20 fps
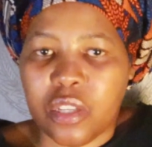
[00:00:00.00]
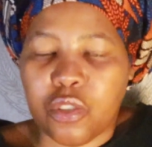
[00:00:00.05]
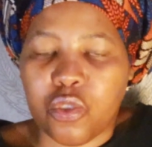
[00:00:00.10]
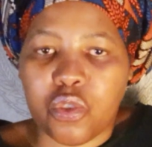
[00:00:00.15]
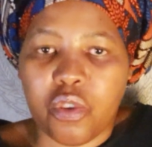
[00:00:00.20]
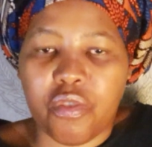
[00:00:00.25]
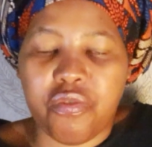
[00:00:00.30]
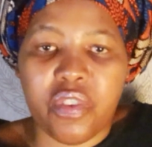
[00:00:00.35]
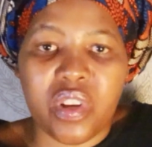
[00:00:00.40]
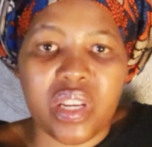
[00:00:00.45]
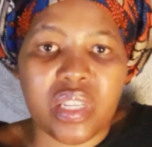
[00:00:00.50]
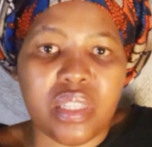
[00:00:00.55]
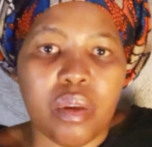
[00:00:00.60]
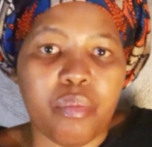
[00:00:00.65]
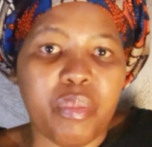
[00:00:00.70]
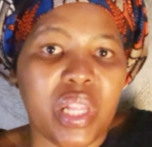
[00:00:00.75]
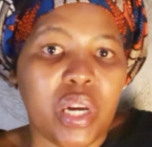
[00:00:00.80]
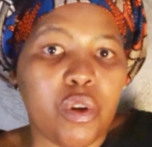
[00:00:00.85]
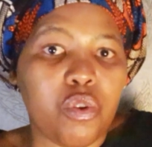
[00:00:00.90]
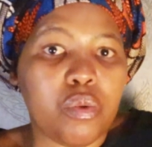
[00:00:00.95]
So for
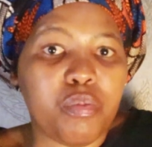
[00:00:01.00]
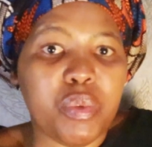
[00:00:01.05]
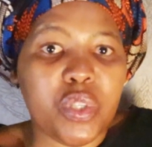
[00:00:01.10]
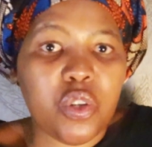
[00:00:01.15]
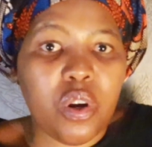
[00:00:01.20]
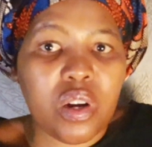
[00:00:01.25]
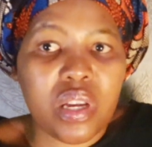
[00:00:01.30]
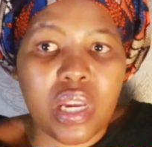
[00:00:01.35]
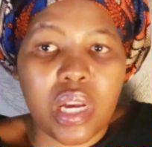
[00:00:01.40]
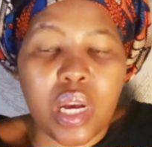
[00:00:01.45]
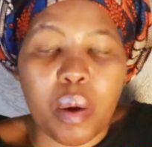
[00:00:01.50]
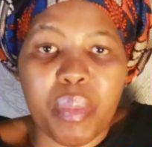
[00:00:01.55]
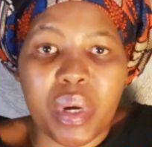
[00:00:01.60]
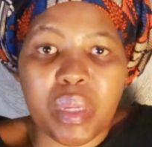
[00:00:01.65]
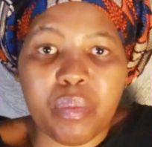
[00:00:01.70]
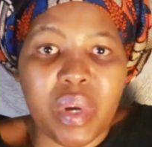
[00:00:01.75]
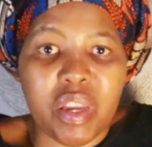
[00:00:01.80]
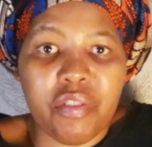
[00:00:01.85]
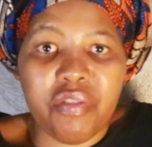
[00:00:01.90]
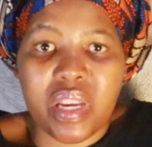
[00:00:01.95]
example, I could be talking
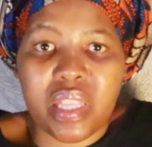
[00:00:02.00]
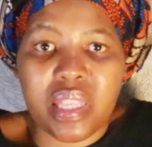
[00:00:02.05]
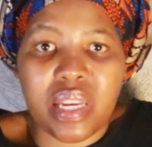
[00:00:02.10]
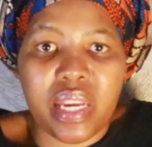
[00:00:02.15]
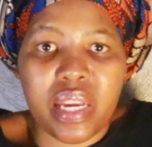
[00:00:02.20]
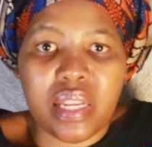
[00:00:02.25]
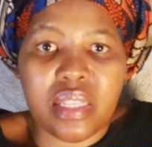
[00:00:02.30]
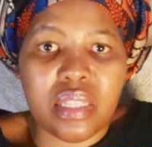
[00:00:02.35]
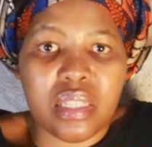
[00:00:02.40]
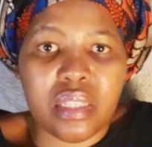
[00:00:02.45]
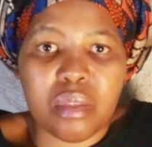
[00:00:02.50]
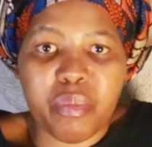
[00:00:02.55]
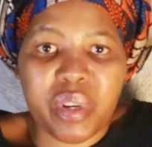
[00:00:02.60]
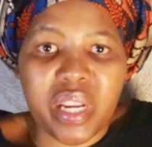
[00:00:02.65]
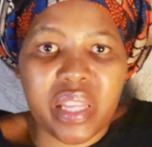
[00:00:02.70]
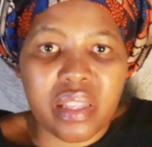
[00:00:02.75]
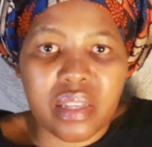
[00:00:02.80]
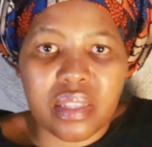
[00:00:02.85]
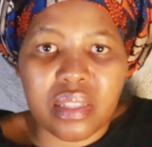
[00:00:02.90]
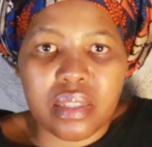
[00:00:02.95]
about my father and his
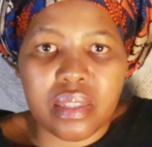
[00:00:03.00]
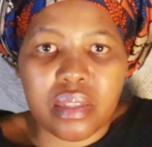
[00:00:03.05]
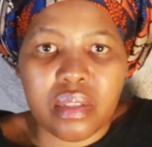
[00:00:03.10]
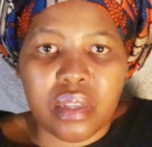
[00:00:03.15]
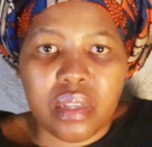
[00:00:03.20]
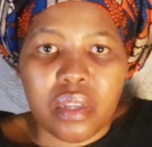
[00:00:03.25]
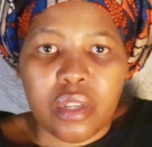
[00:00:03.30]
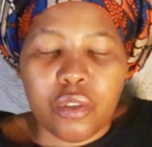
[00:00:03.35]
brothers.